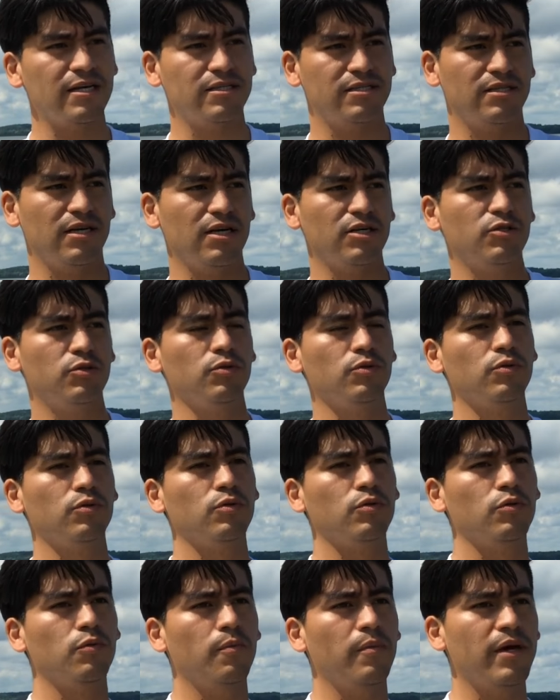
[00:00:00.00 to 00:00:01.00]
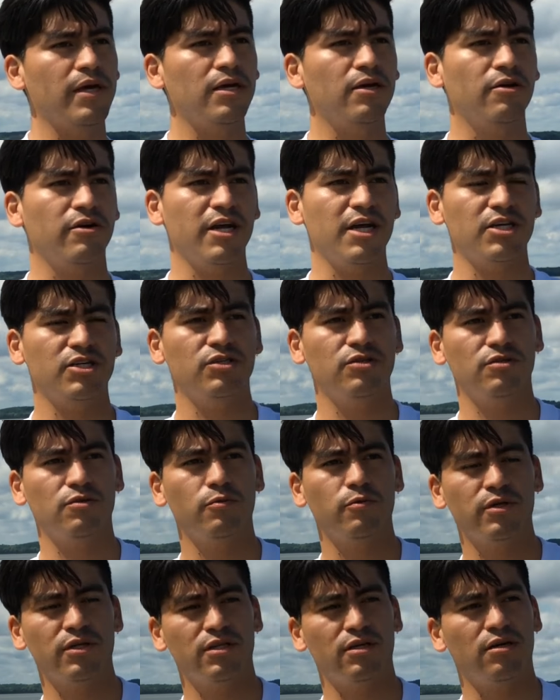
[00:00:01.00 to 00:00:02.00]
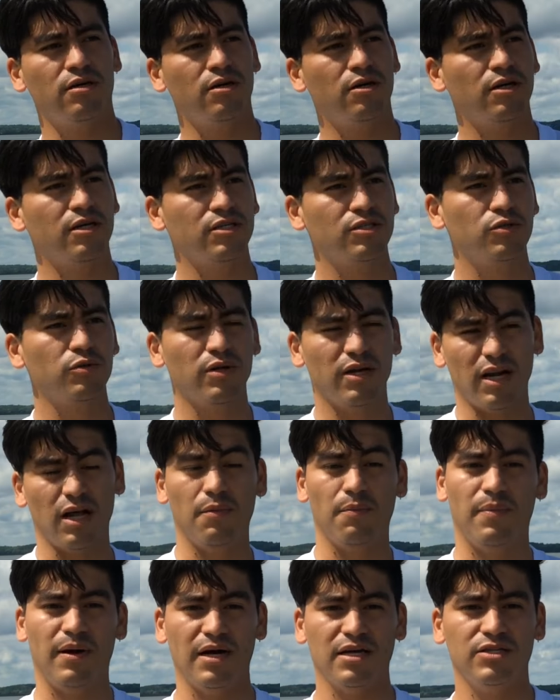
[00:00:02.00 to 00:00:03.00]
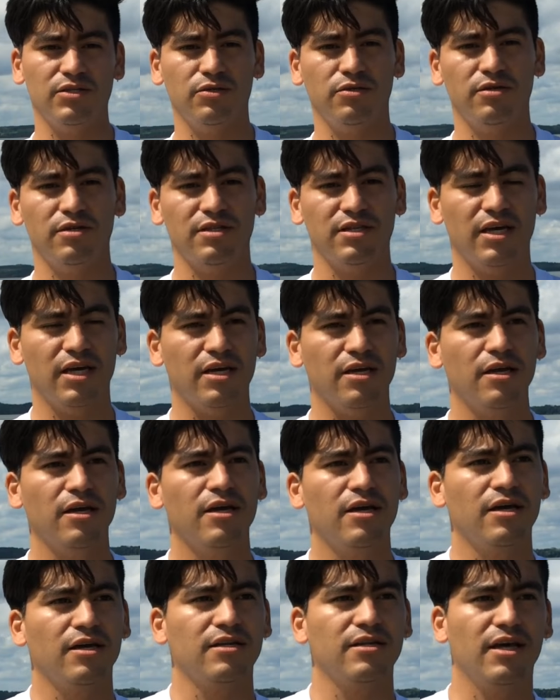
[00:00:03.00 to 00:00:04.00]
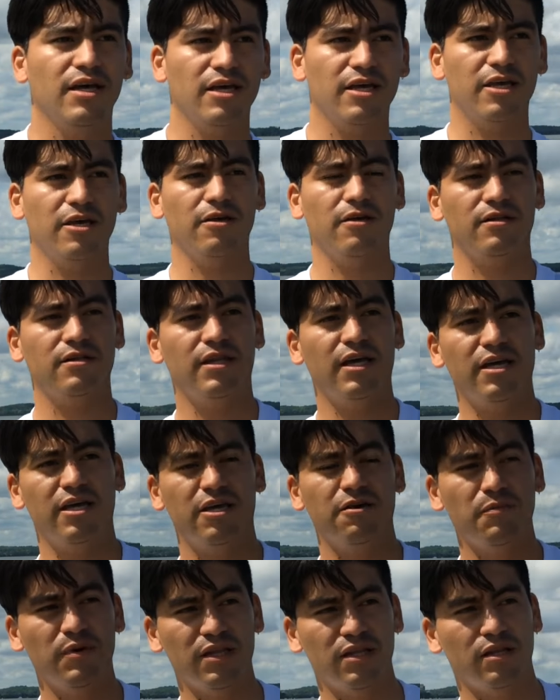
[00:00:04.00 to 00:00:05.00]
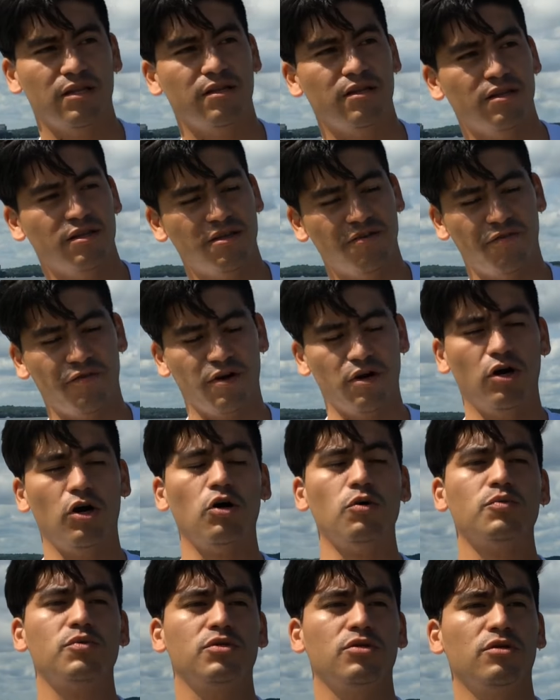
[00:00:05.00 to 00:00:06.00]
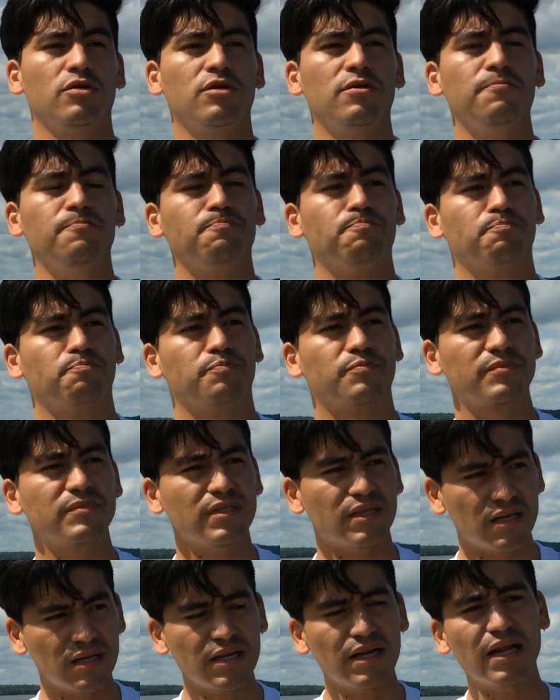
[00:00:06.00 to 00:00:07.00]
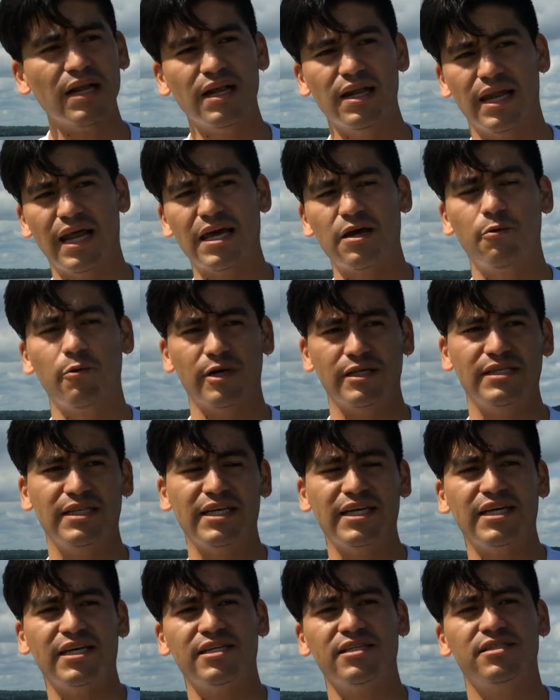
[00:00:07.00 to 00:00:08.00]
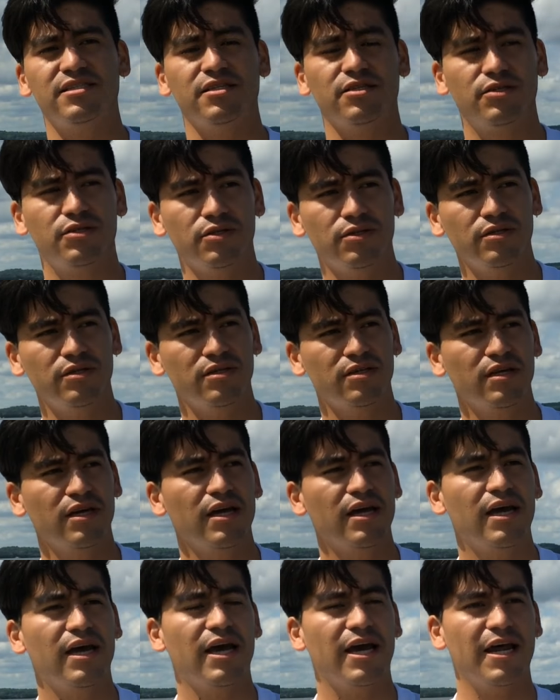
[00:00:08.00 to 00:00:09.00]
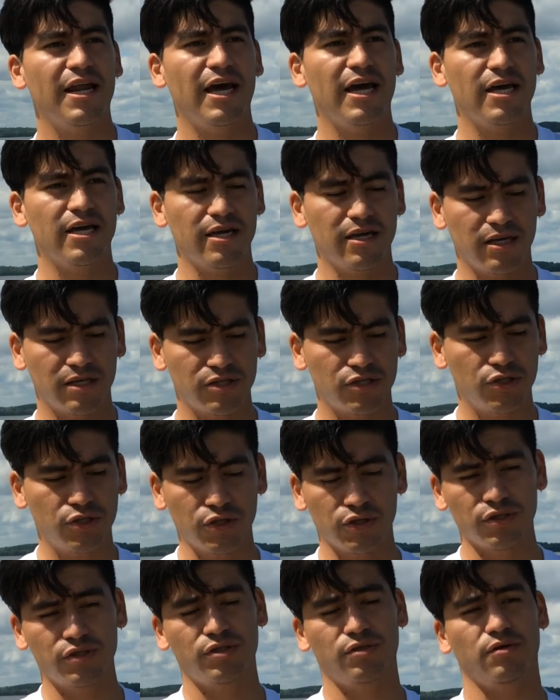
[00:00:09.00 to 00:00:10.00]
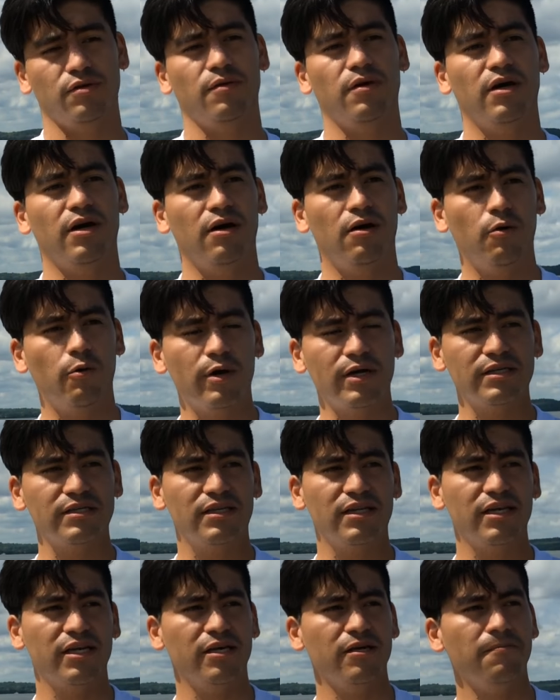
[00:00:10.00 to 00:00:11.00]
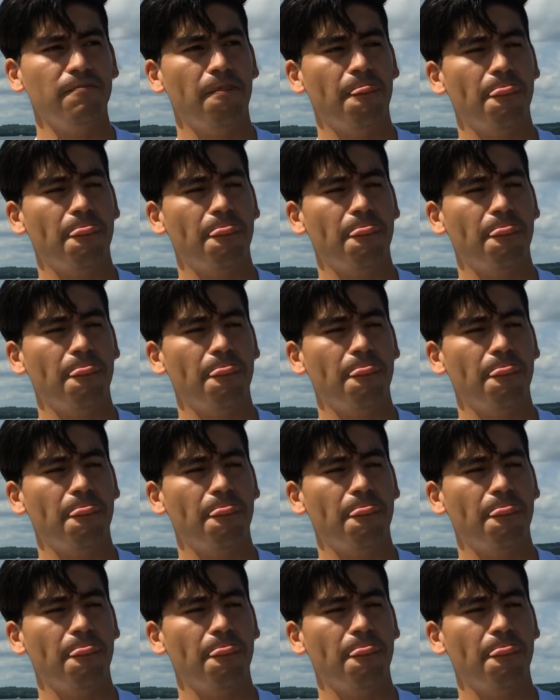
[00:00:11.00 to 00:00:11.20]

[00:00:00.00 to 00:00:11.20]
start to make connection with a student advisor, and they give me different option like WESLI Institute, and I choose WESLI